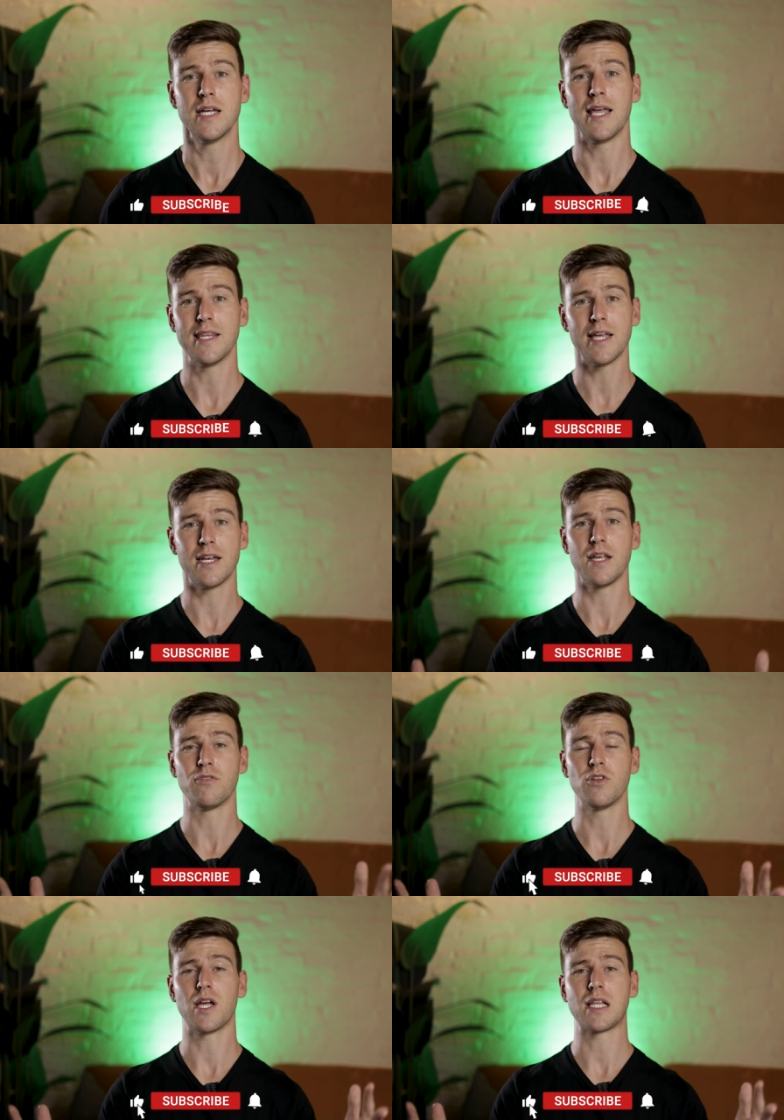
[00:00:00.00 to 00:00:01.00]
And then
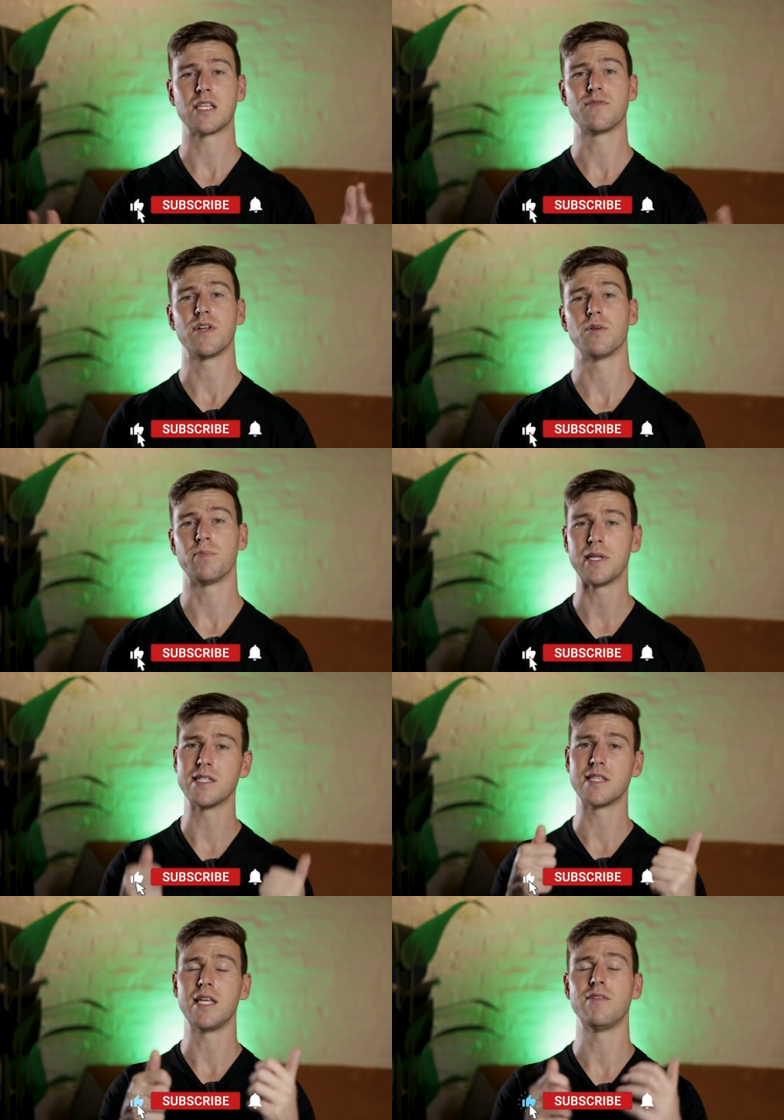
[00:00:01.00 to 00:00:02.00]
if you like this video,
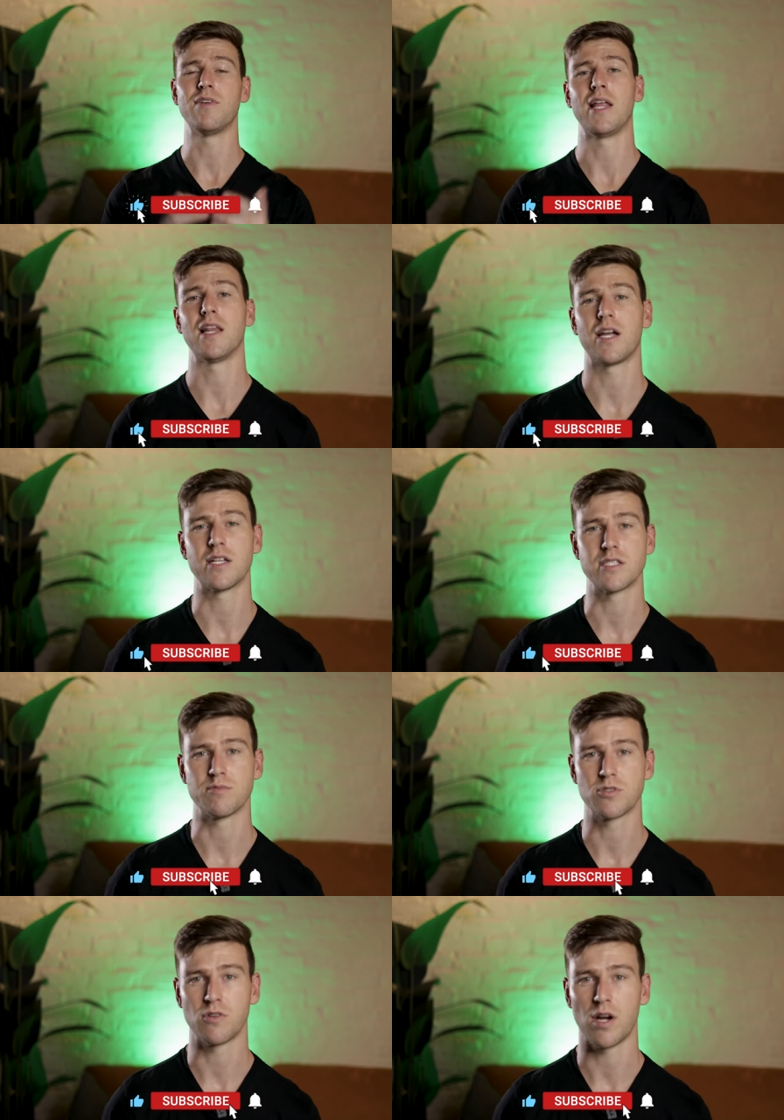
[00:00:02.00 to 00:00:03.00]
please leave a like and
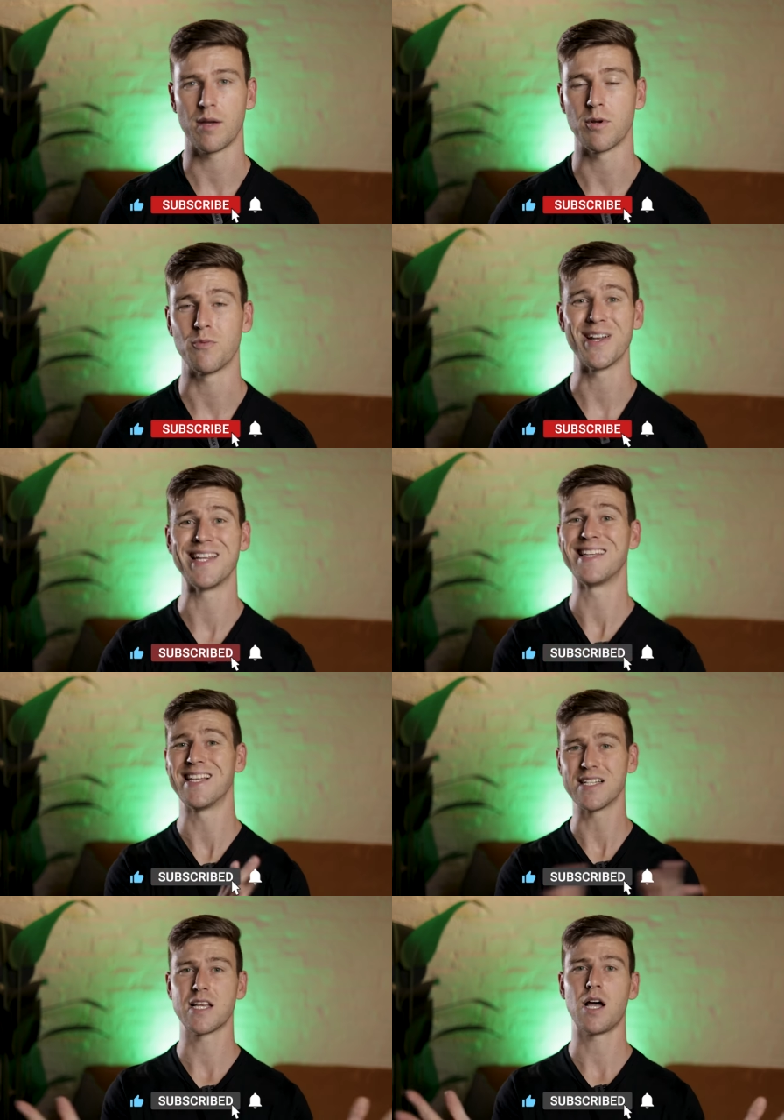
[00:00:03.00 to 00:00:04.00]
subscribe. It really
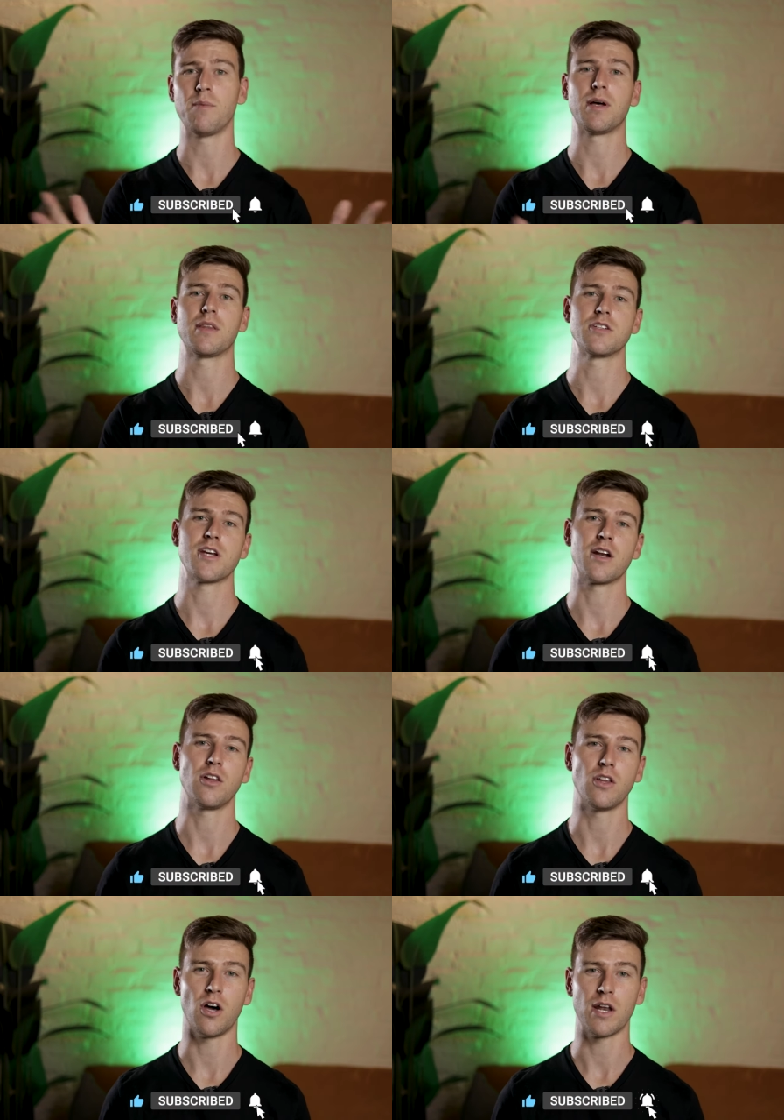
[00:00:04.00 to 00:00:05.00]
does help out the
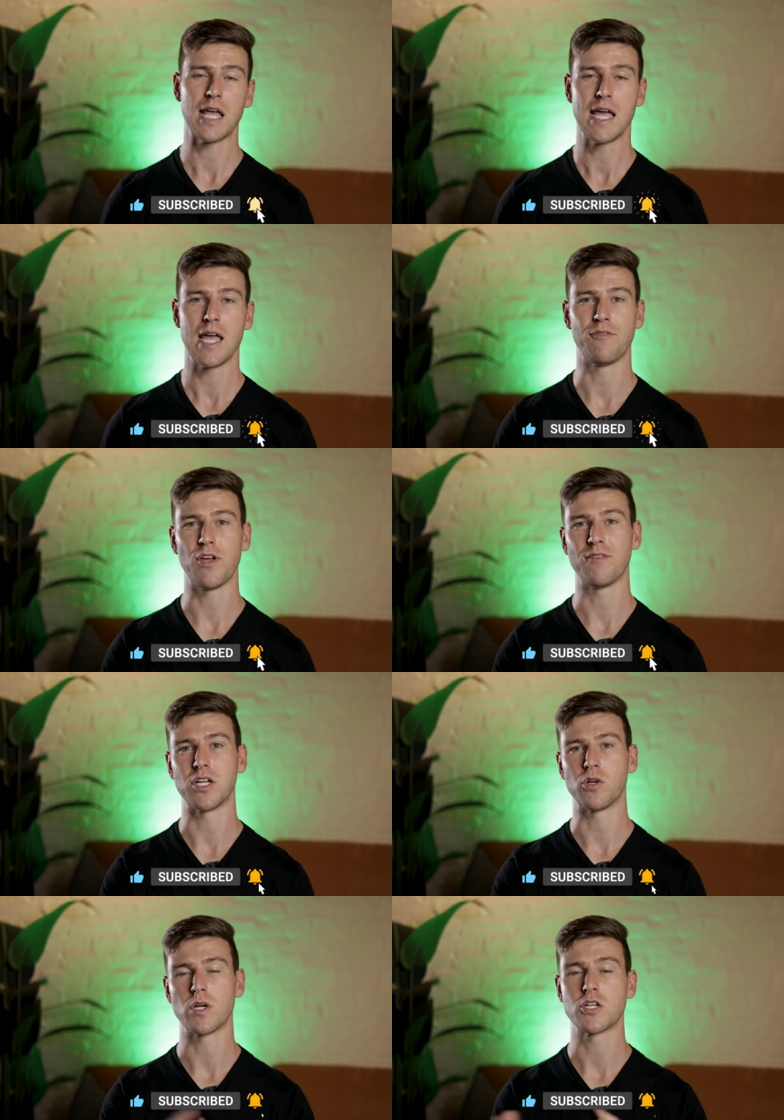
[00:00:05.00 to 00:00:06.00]
channel a lot. If you have
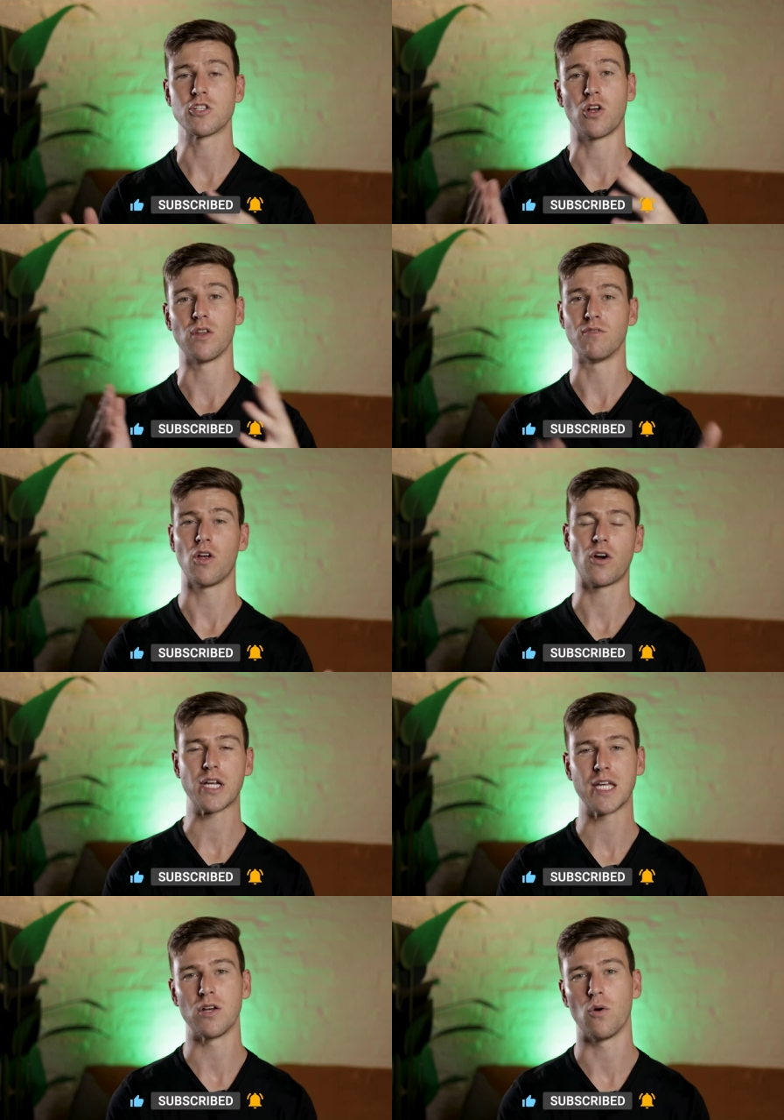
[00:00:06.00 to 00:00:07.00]
any questions on the
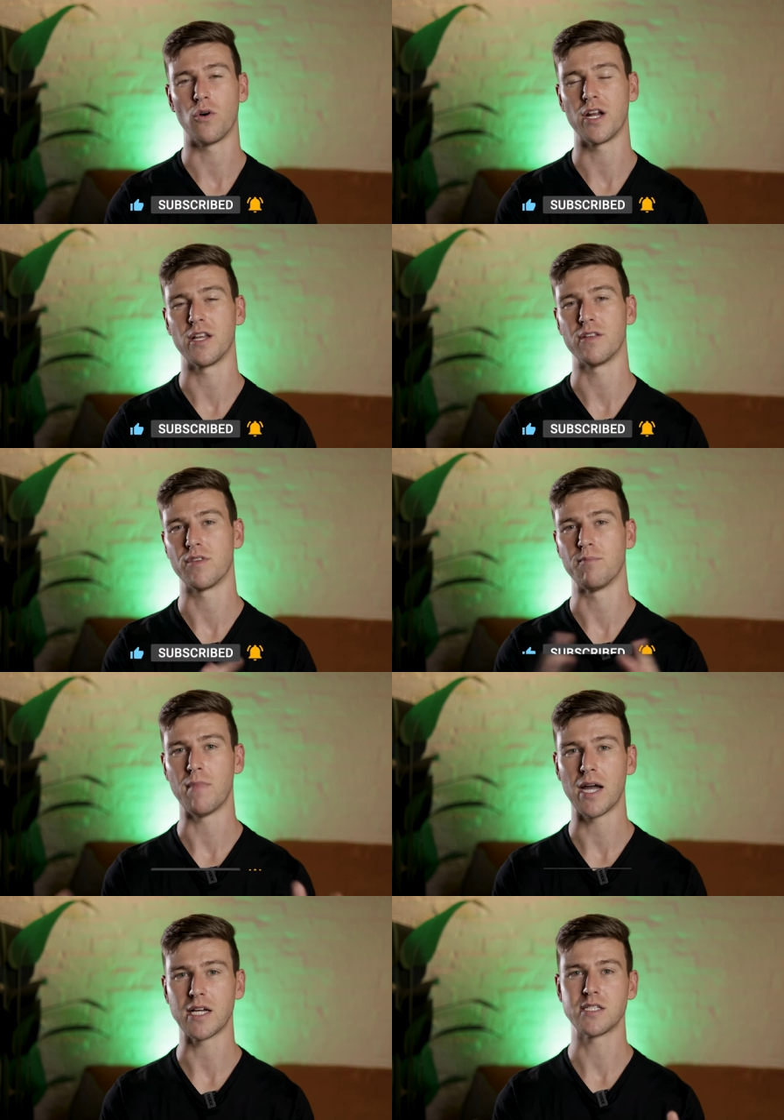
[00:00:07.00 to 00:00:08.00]
vlogger kit or any of the
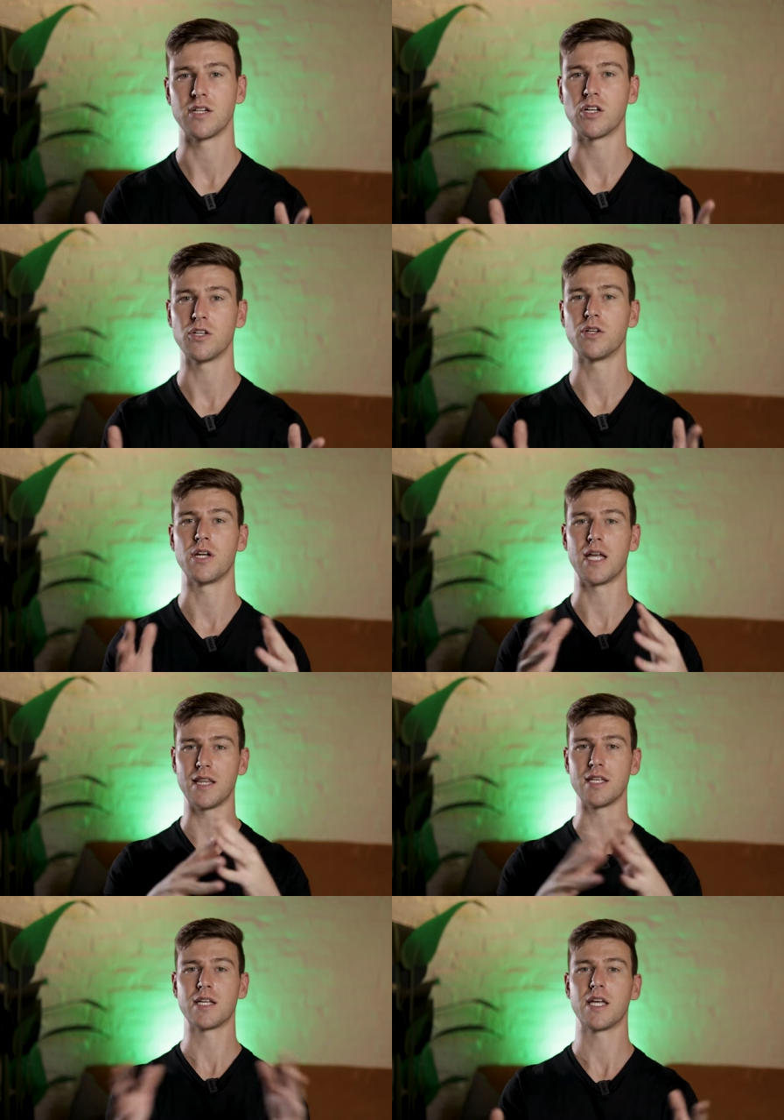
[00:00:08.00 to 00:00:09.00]
mics included
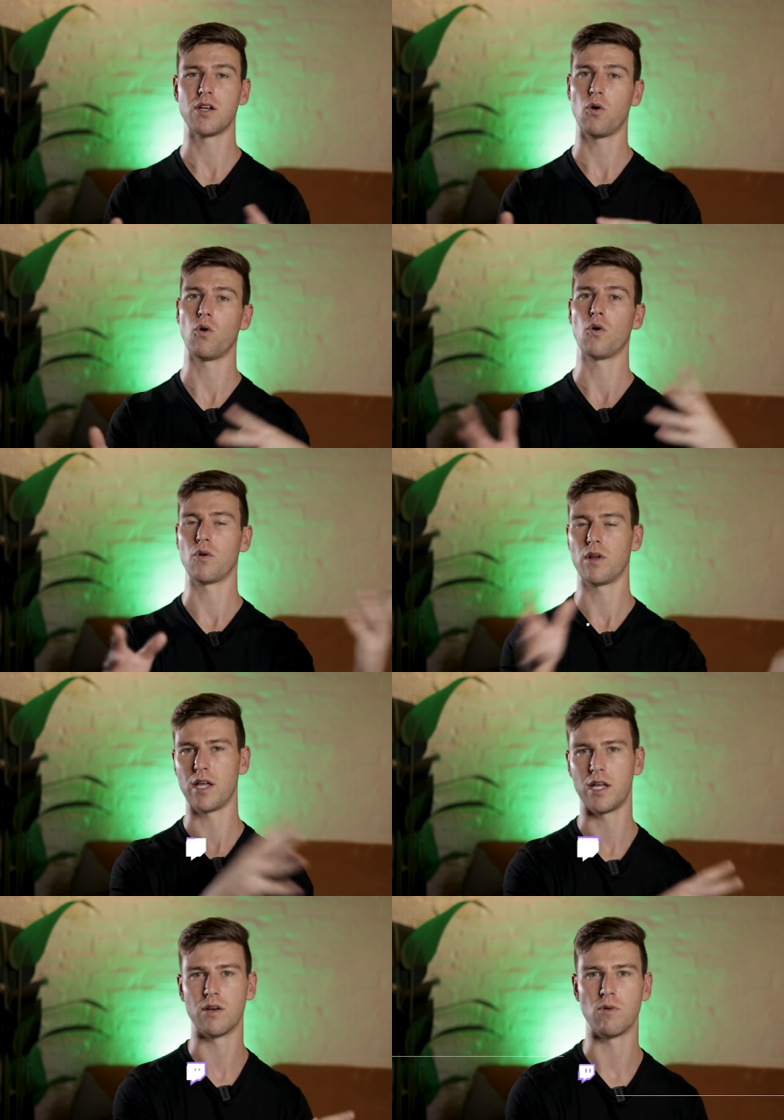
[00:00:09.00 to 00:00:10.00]
in the kit or
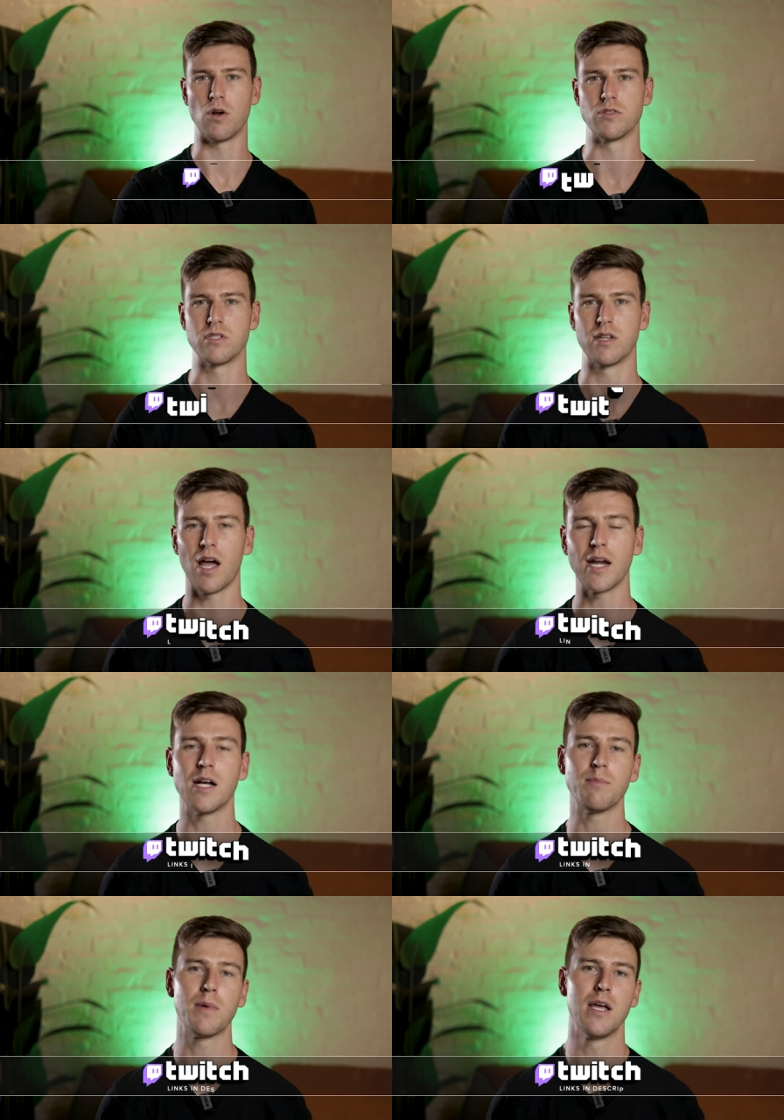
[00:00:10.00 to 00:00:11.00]
in Rode's
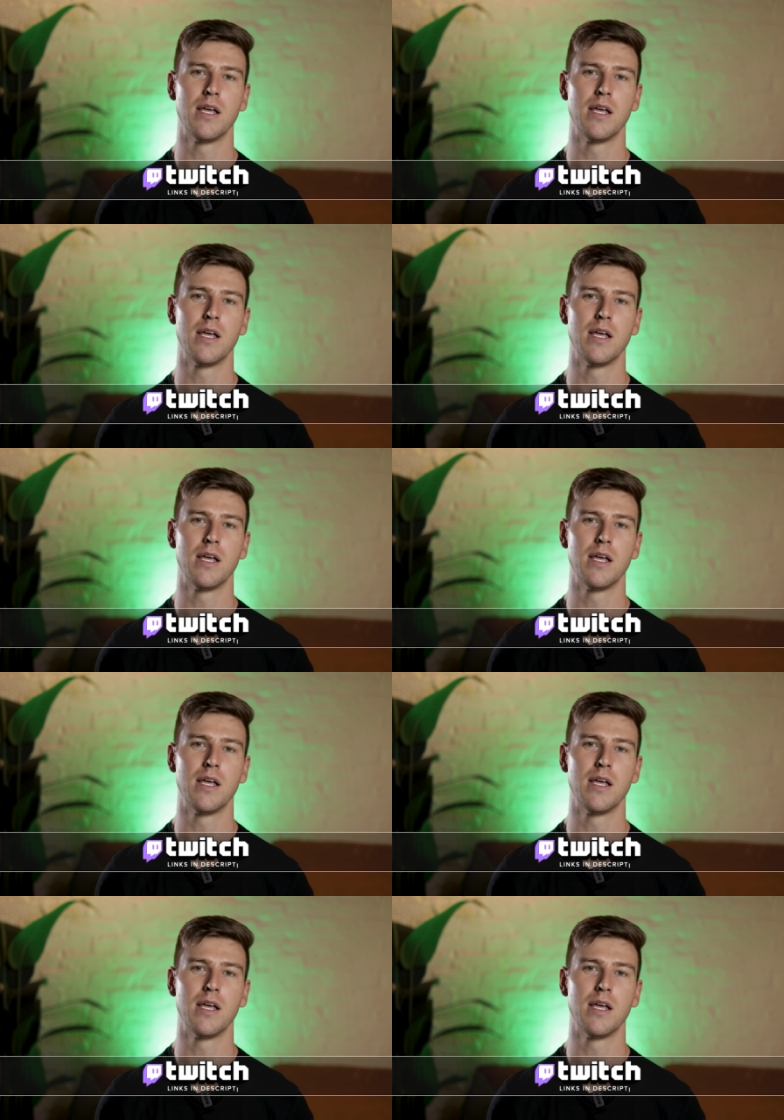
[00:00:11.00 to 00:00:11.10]
lineup,